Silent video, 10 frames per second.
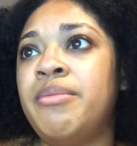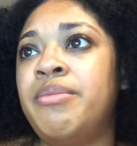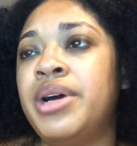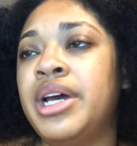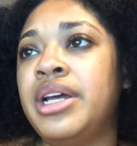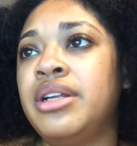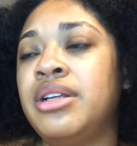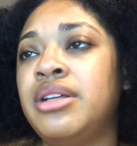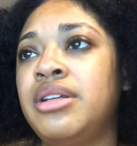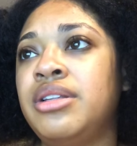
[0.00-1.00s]
but
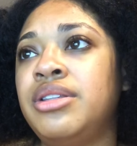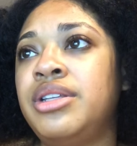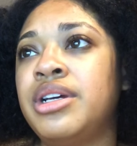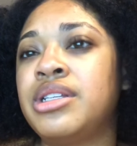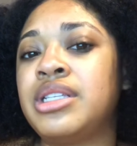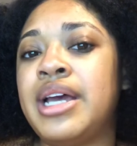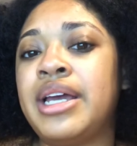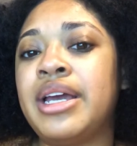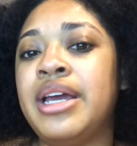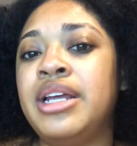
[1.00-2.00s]
there's
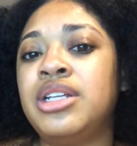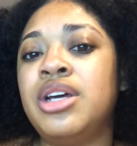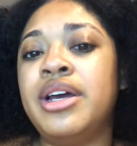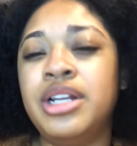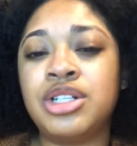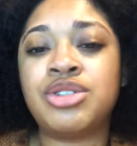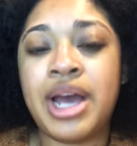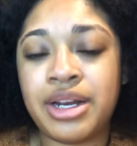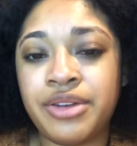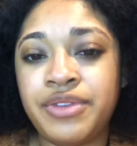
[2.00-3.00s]
like an
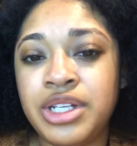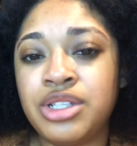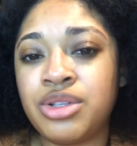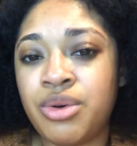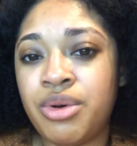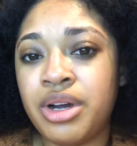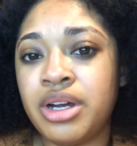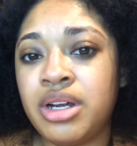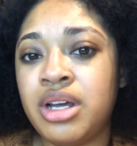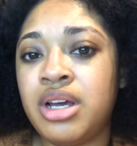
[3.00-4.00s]
attractiveness
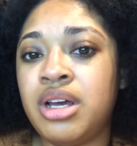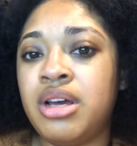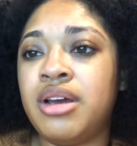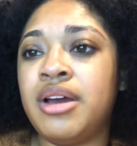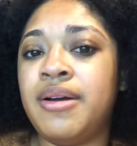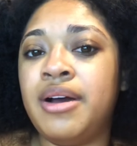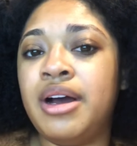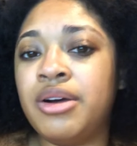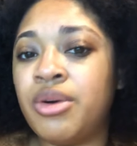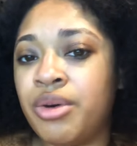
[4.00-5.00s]
score
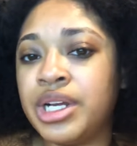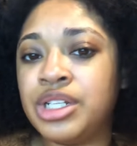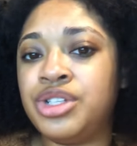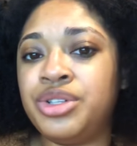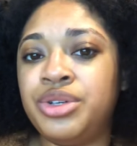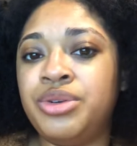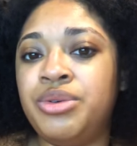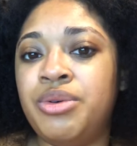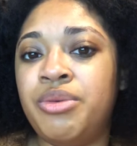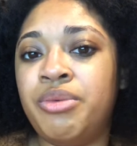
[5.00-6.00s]
according
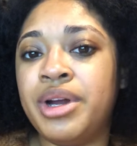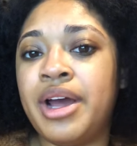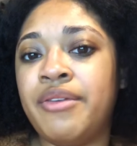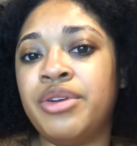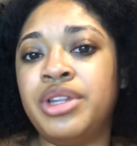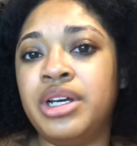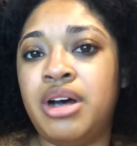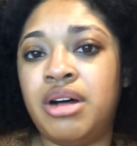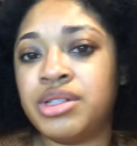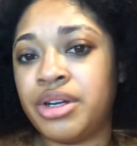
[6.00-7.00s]
to whatever the
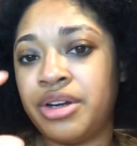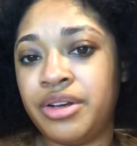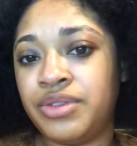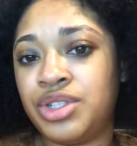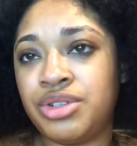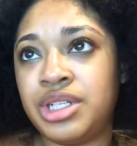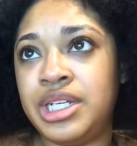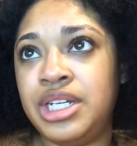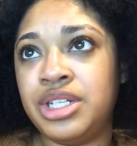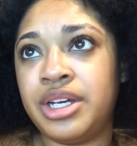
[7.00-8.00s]
alternative
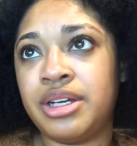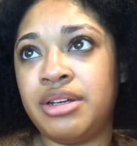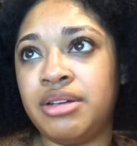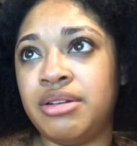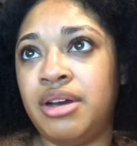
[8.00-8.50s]
strategic